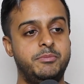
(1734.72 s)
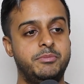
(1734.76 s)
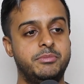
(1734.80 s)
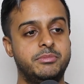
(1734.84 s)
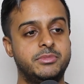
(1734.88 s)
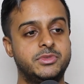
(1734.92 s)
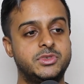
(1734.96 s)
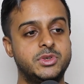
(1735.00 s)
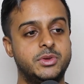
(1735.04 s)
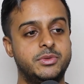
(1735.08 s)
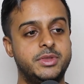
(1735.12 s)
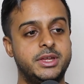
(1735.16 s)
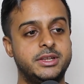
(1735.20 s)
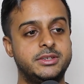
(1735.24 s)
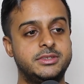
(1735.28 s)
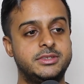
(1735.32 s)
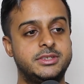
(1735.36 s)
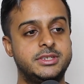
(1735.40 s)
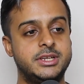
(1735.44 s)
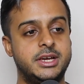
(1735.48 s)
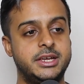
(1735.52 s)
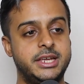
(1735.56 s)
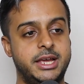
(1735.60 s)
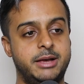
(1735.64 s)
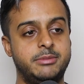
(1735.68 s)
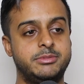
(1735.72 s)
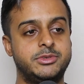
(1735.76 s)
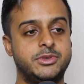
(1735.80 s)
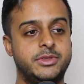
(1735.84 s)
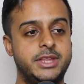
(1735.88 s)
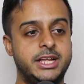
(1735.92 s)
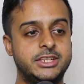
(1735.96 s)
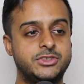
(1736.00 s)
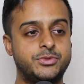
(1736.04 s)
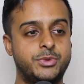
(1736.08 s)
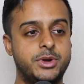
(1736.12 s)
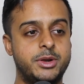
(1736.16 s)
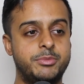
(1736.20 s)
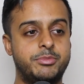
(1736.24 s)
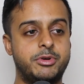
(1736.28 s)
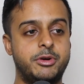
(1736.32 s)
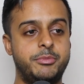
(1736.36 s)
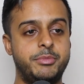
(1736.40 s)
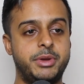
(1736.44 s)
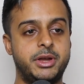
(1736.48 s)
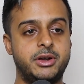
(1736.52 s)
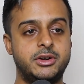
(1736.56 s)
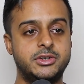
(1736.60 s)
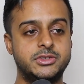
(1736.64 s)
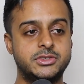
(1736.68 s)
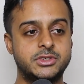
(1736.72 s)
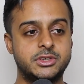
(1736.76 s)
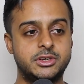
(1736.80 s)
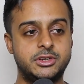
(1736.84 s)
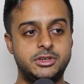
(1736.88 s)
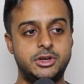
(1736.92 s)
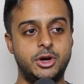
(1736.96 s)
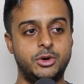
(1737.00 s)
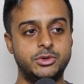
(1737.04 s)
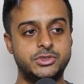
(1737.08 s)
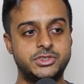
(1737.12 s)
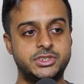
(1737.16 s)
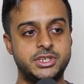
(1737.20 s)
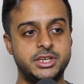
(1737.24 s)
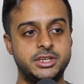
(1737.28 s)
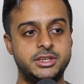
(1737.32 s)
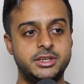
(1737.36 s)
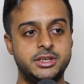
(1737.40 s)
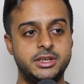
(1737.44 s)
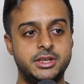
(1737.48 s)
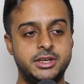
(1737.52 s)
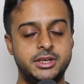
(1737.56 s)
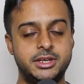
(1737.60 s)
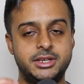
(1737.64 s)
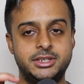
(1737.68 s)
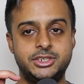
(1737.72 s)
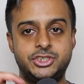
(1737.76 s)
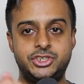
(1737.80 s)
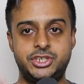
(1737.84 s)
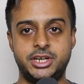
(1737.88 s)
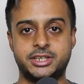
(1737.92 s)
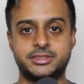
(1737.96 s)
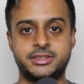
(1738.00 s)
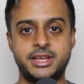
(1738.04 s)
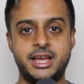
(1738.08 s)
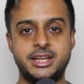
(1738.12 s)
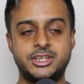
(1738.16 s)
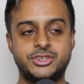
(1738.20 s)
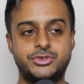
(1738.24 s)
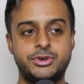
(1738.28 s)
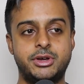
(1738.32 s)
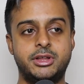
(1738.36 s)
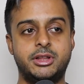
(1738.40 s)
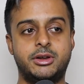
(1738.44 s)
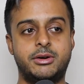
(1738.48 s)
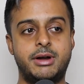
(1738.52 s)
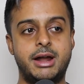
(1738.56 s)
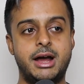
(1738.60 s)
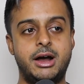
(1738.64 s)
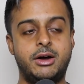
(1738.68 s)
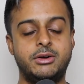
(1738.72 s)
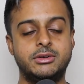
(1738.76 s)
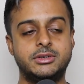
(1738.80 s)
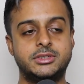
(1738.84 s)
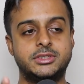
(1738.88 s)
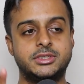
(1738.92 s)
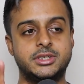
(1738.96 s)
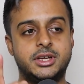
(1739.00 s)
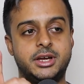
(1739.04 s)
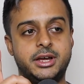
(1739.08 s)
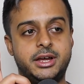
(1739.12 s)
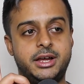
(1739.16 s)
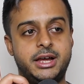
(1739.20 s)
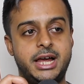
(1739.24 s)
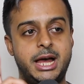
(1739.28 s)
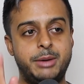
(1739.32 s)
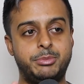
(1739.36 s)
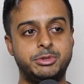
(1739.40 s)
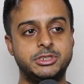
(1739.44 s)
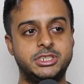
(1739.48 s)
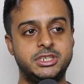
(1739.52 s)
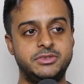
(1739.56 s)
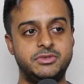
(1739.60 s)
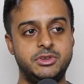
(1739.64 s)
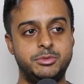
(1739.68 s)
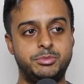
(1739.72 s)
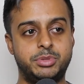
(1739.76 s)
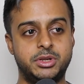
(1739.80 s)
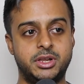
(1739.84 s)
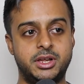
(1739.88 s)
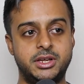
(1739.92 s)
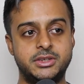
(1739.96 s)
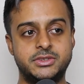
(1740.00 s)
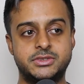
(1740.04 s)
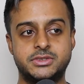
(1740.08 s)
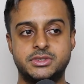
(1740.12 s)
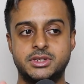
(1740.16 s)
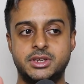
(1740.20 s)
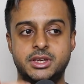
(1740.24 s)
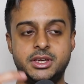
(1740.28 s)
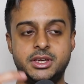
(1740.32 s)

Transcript: So that's when it premieres. Ghosted. Check that trailer out. Apple TV Plus.